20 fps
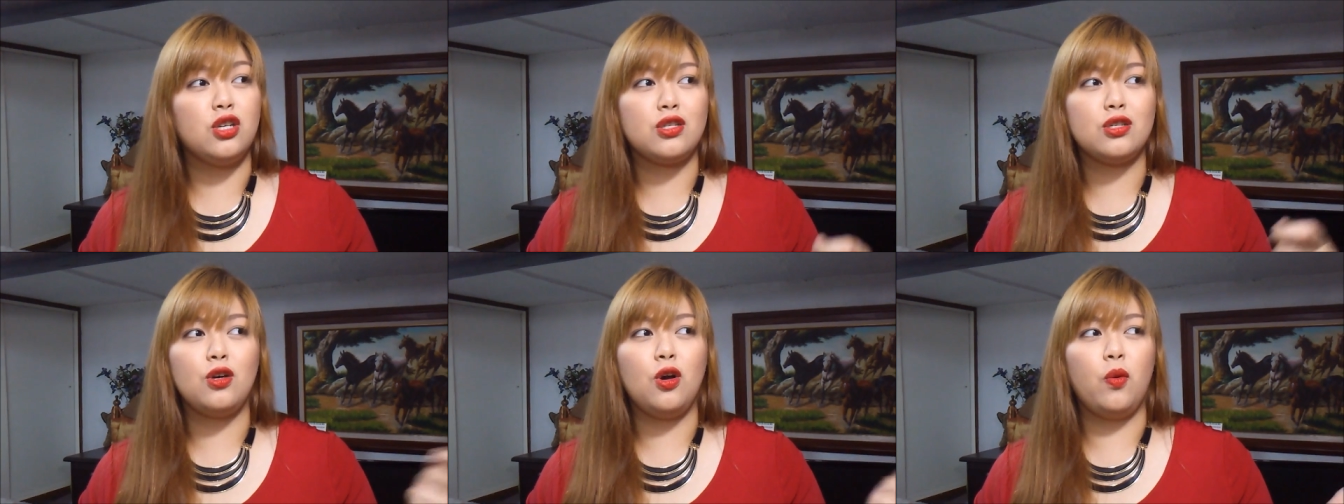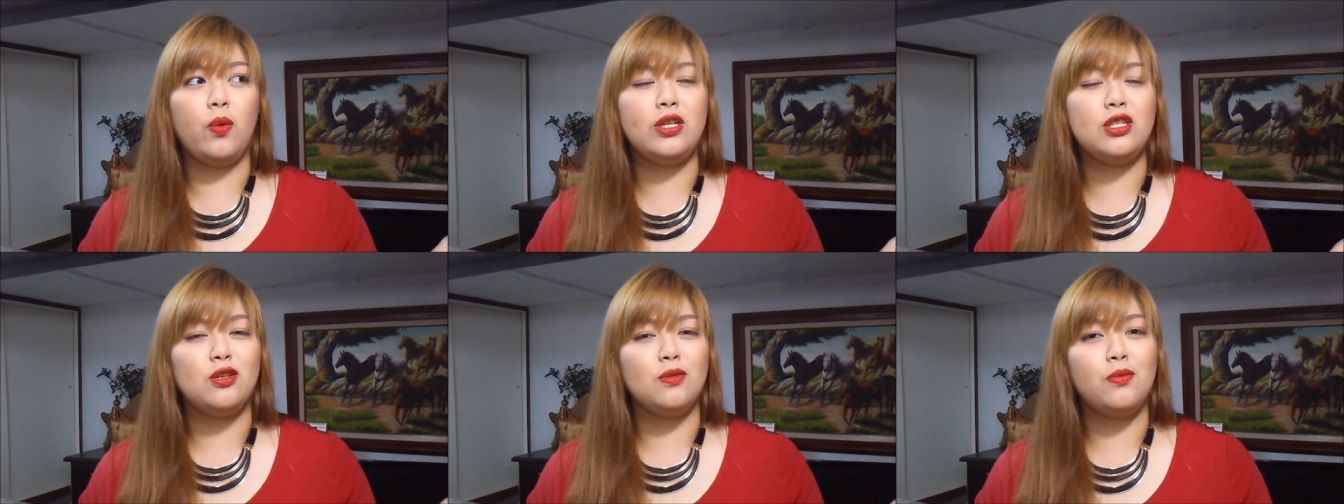just
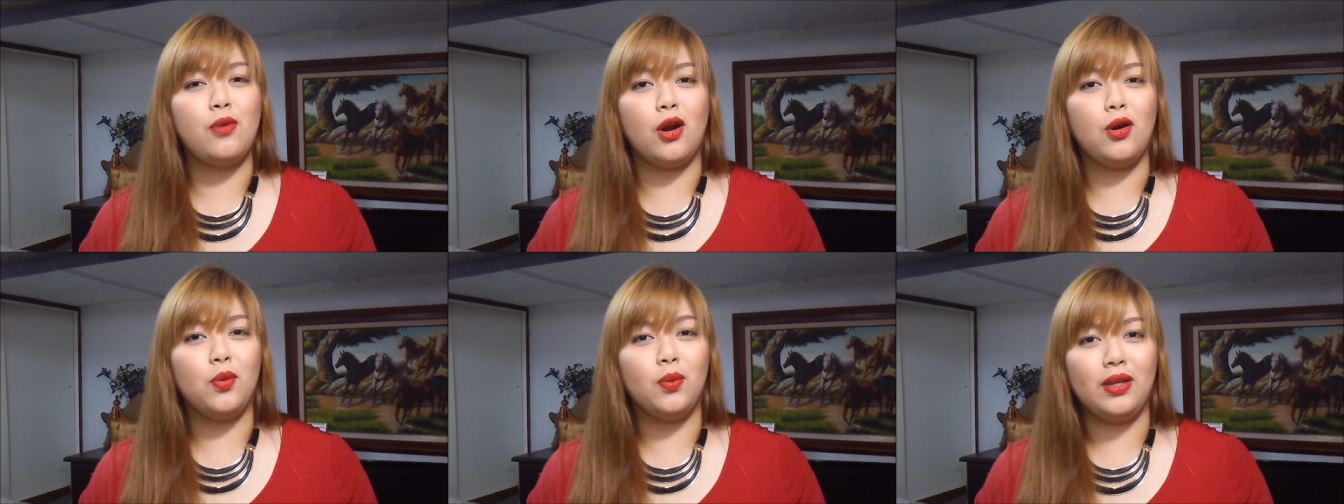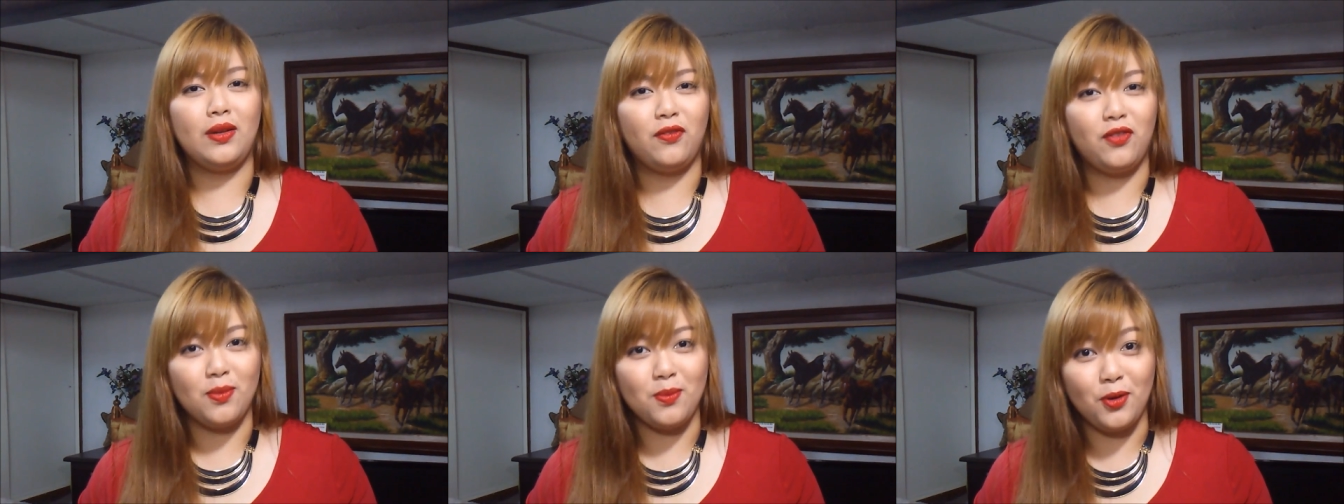going to borrow
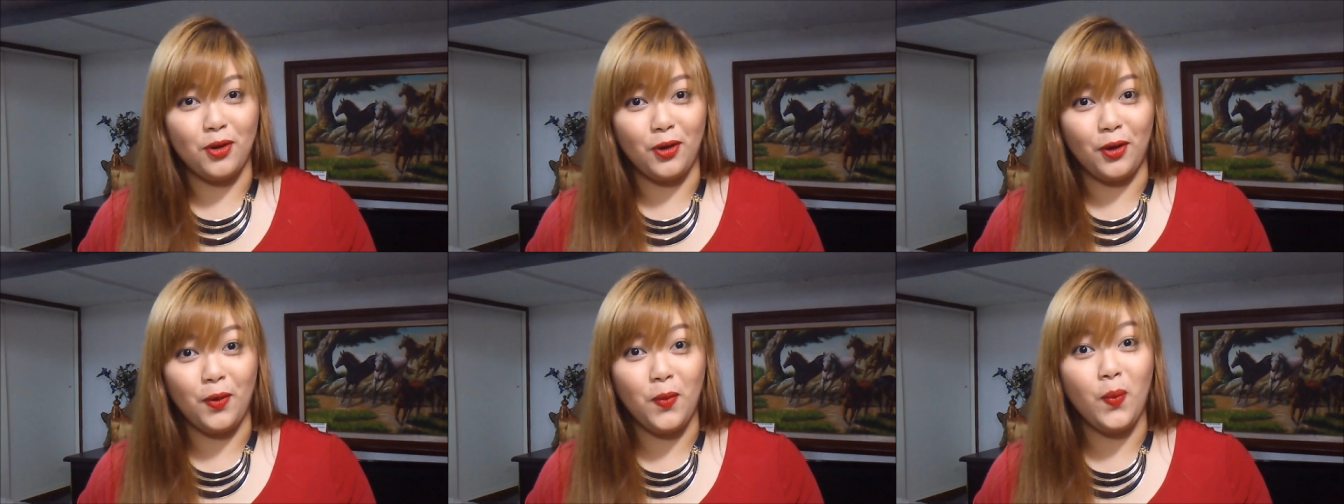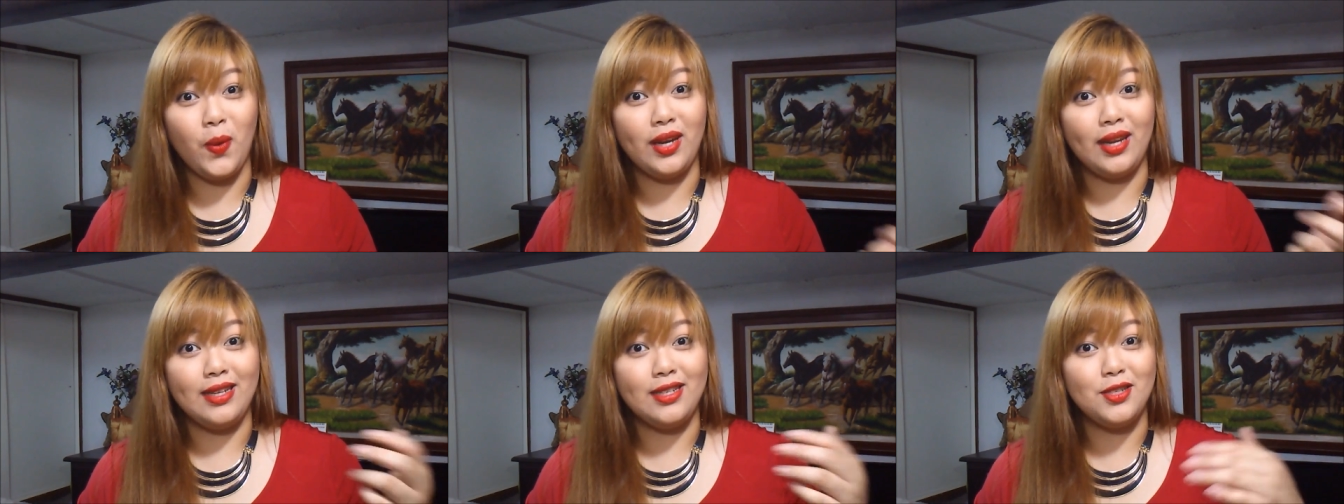it from her
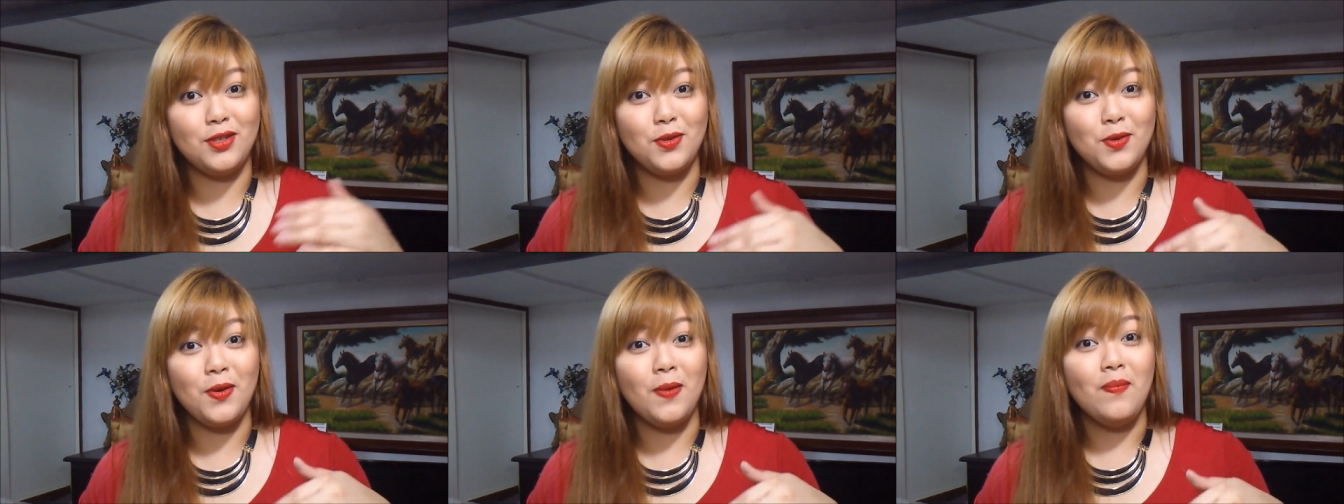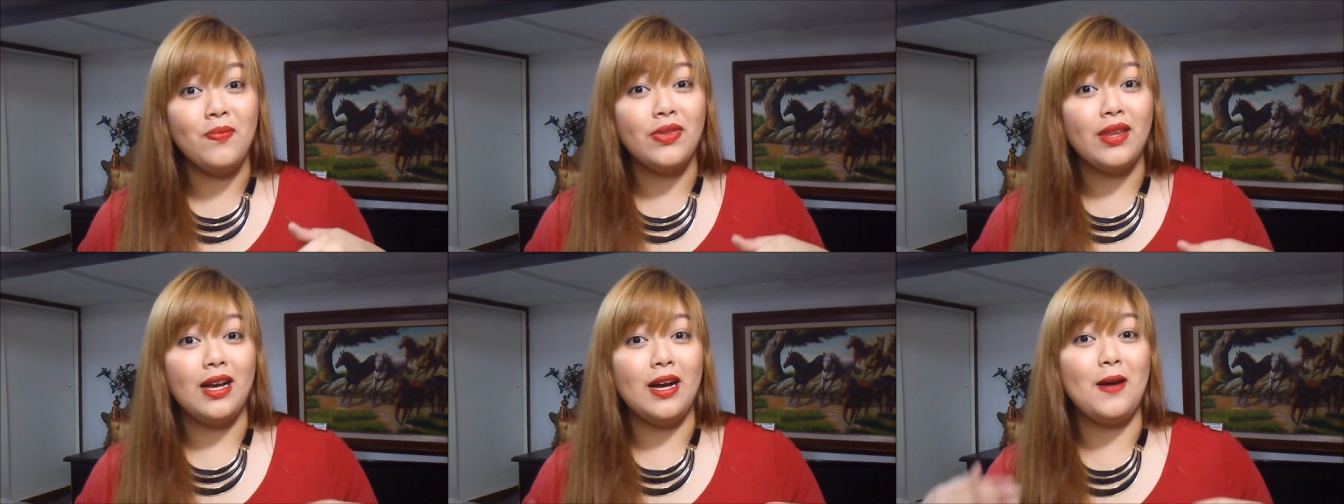when i do
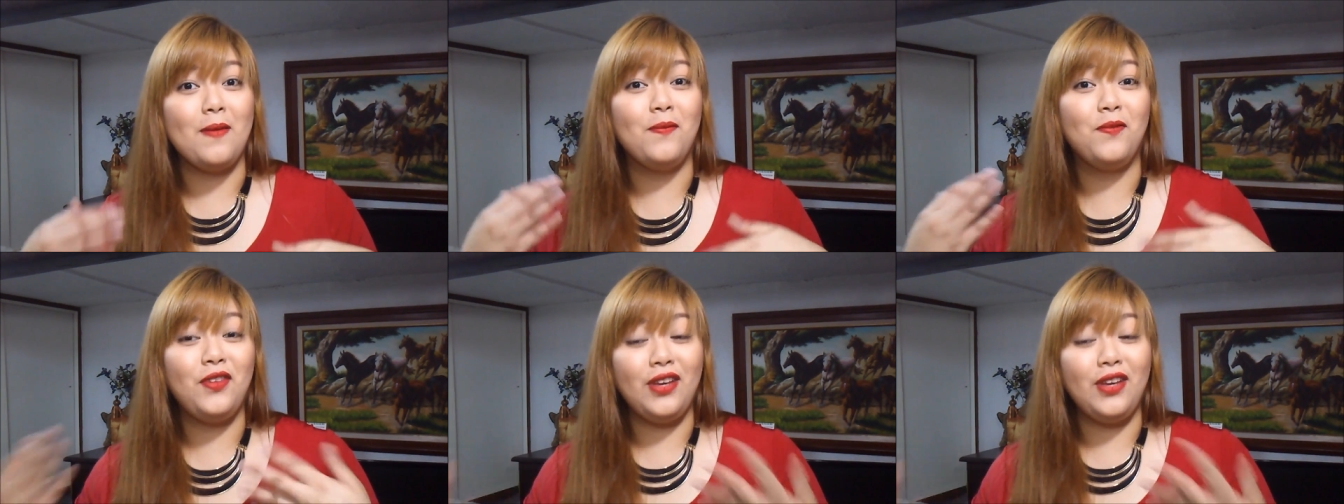um,